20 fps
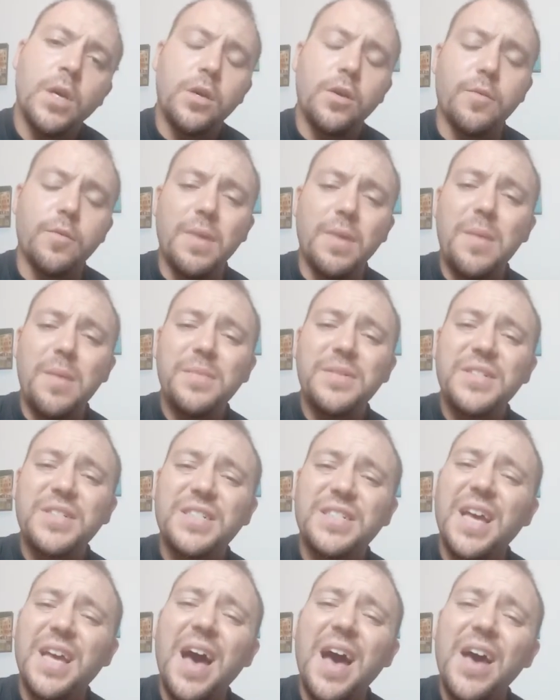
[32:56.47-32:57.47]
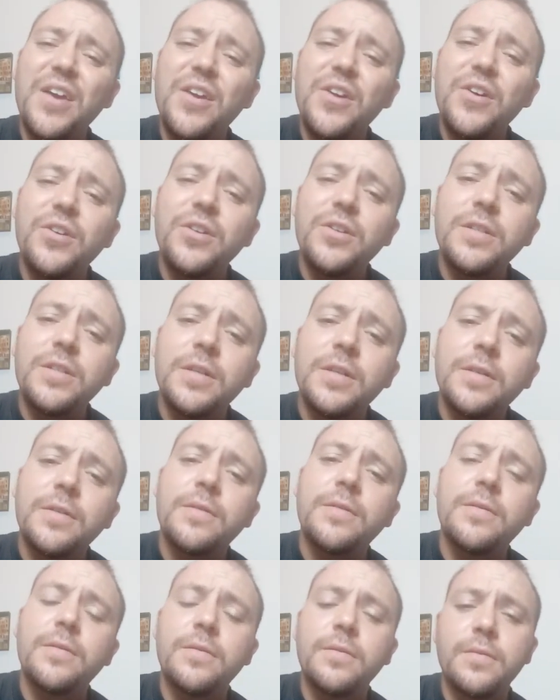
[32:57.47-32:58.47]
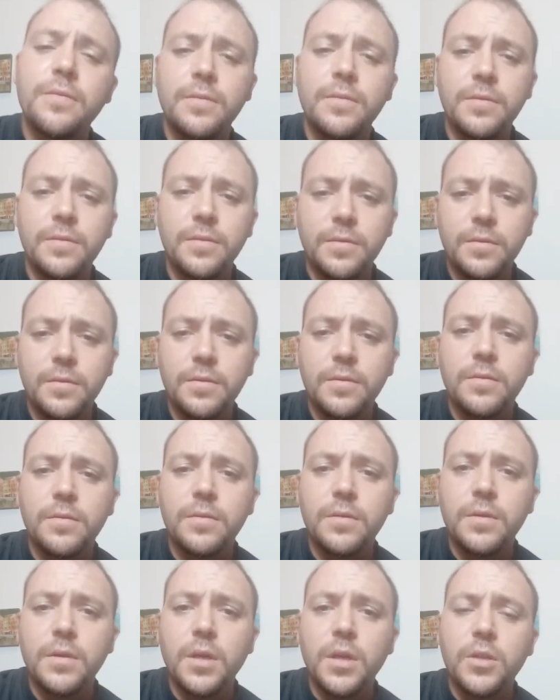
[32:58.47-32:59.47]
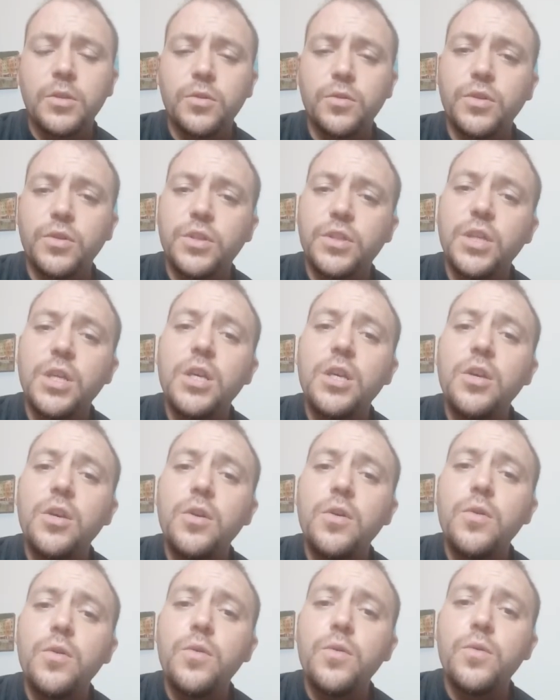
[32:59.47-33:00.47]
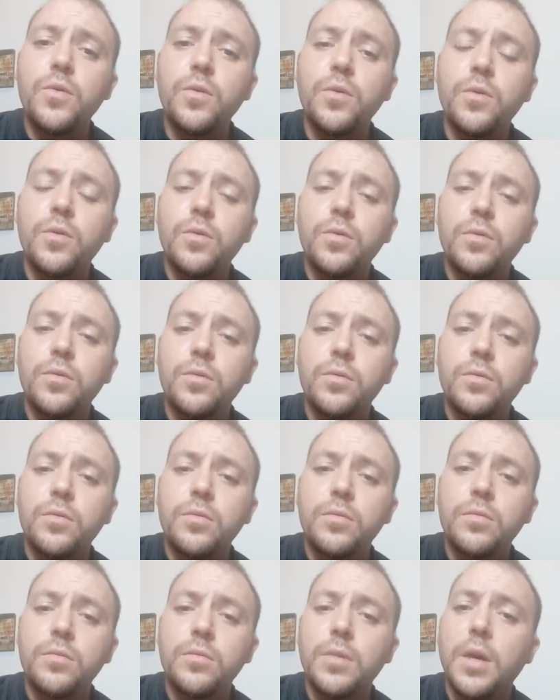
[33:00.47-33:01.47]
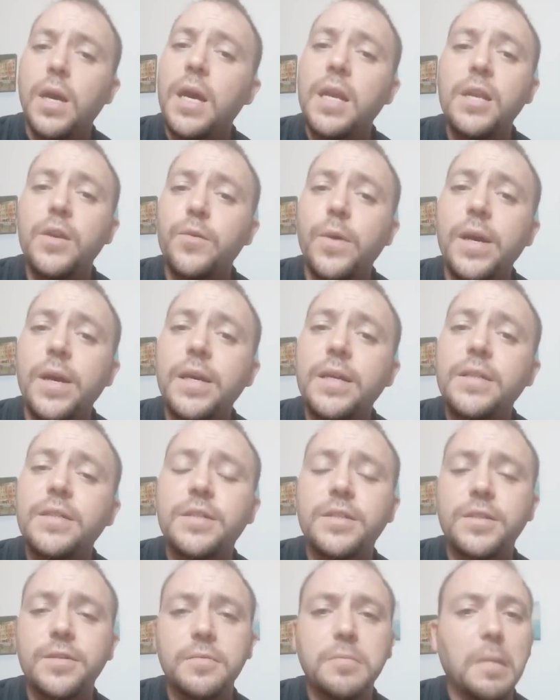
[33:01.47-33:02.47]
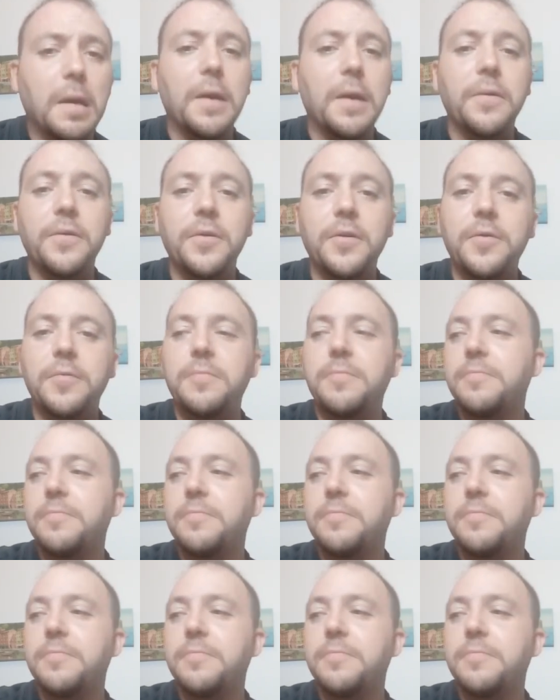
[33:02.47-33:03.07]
Your mom is tired to see you anyways. I don't know.